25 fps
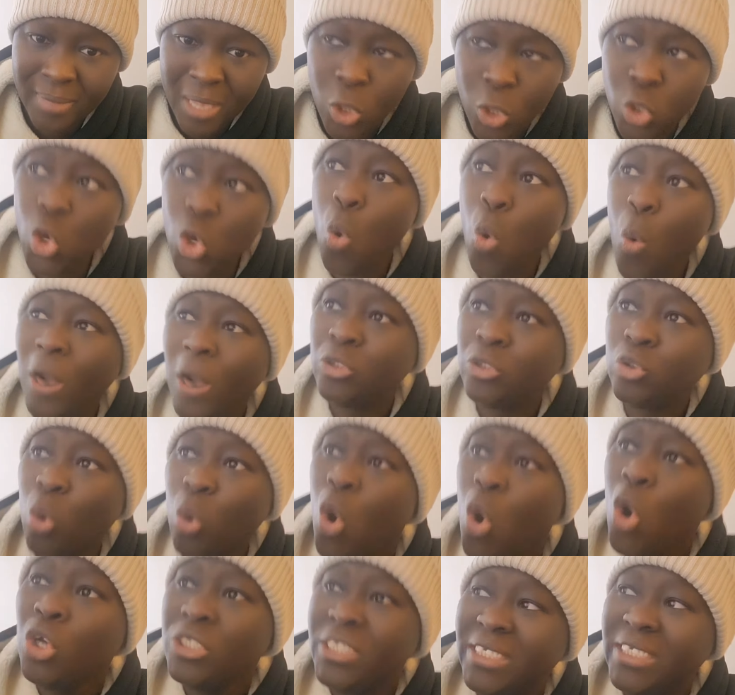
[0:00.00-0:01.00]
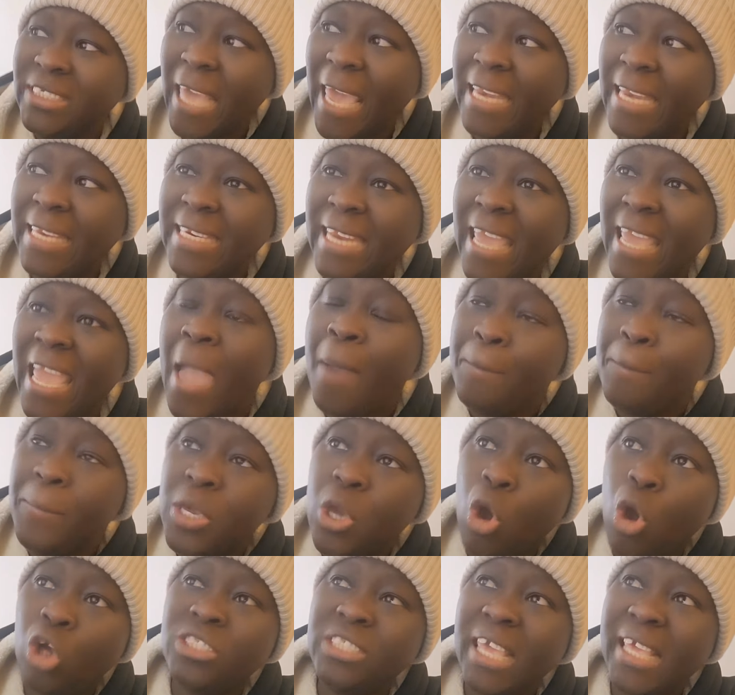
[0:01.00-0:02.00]
You want to say ne
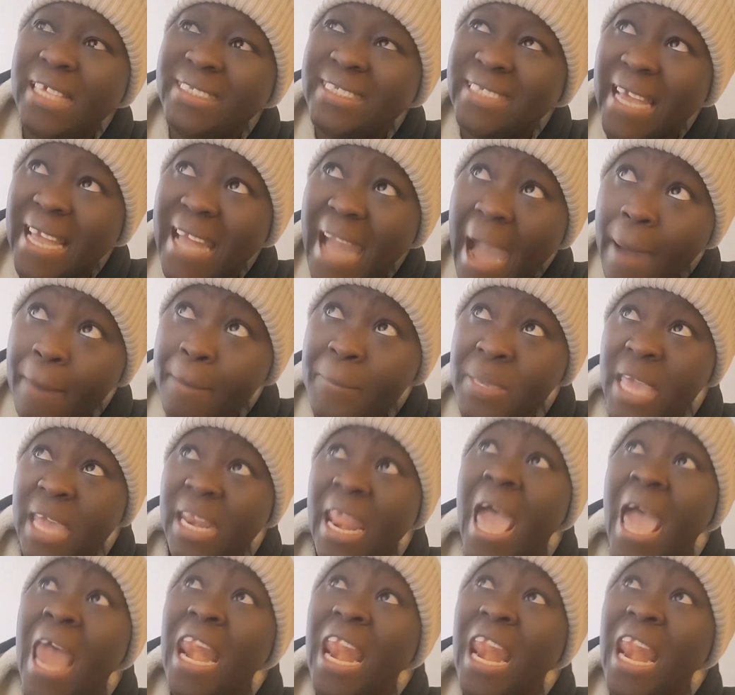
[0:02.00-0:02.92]
because he is a Gambian.